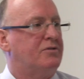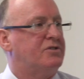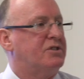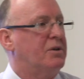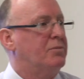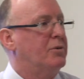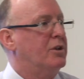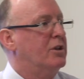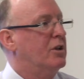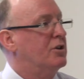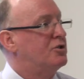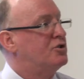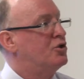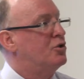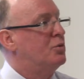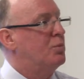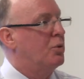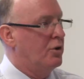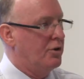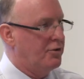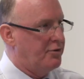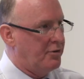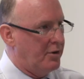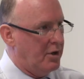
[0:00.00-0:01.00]
have something like
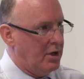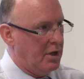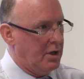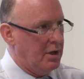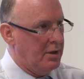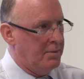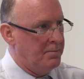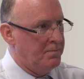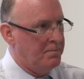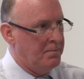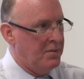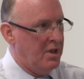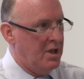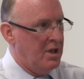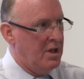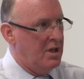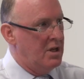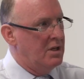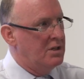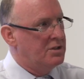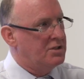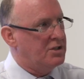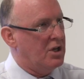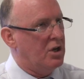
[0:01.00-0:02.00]
2.3.
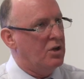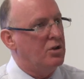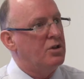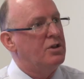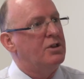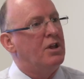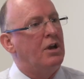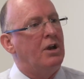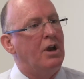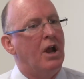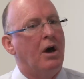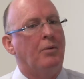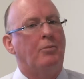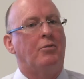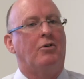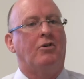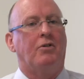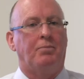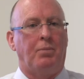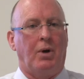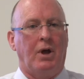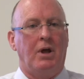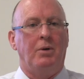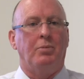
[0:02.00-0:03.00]
So the number
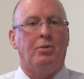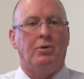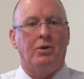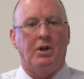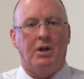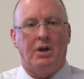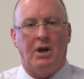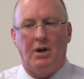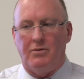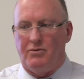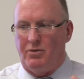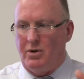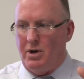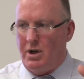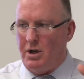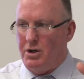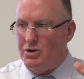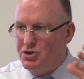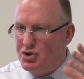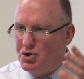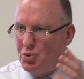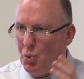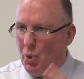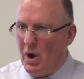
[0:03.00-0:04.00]
of people in every
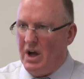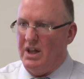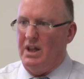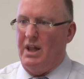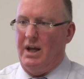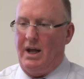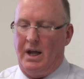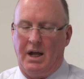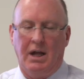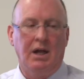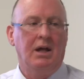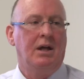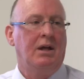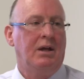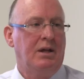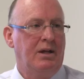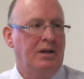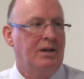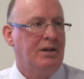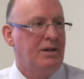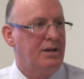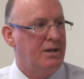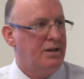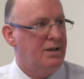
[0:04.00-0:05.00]
dwelling
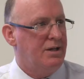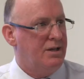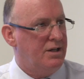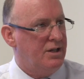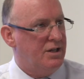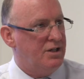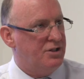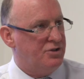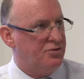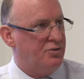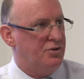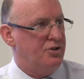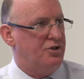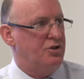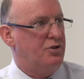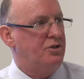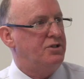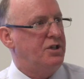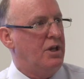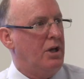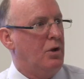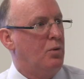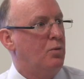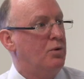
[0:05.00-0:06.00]
is
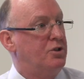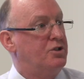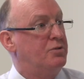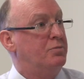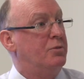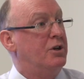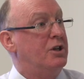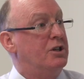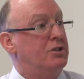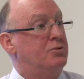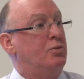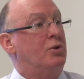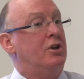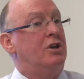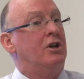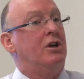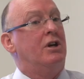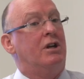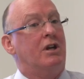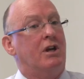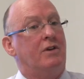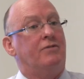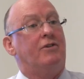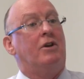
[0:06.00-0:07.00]
reducing, which means we
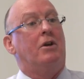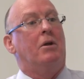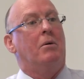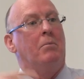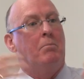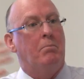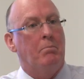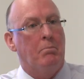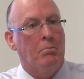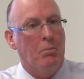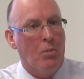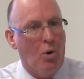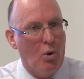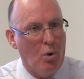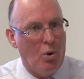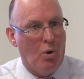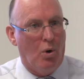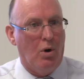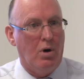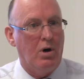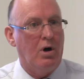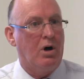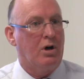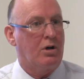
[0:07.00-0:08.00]
need even
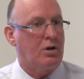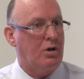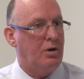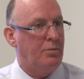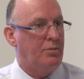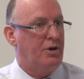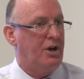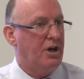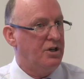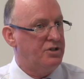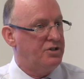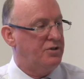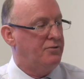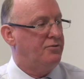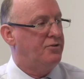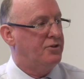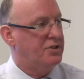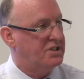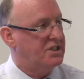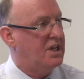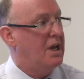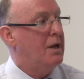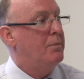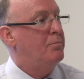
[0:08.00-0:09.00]
more accommodation for the
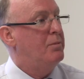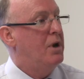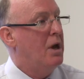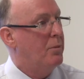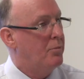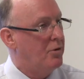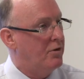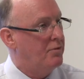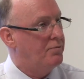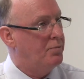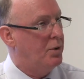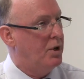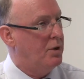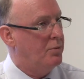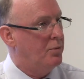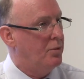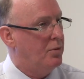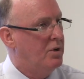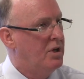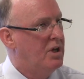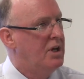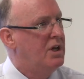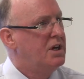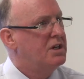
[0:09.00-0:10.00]
same number of
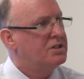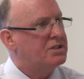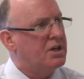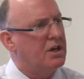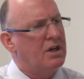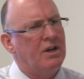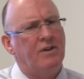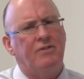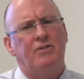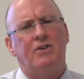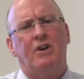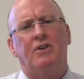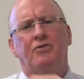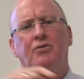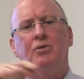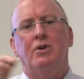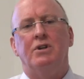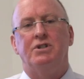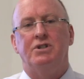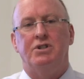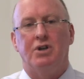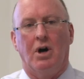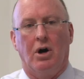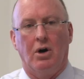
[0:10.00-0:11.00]
people. So even if we
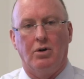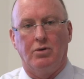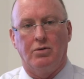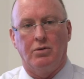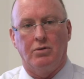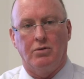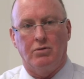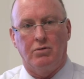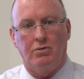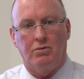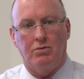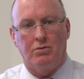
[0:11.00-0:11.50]
don't